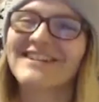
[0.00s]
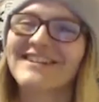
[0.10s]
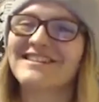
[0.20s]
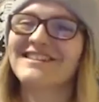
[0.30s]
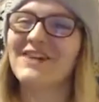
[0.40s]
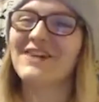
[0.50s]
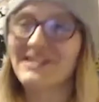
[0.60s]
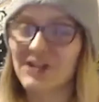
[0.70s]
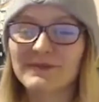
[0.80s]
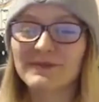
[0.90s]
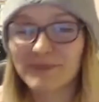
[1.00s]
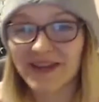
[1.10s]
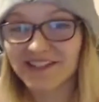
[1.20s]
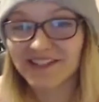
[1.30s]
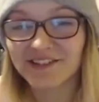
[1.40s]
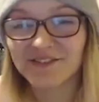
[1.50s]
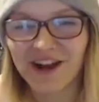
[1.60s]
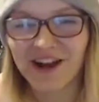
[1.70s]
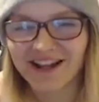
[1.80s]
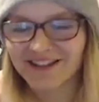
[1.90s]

to adopt Peter's phrase,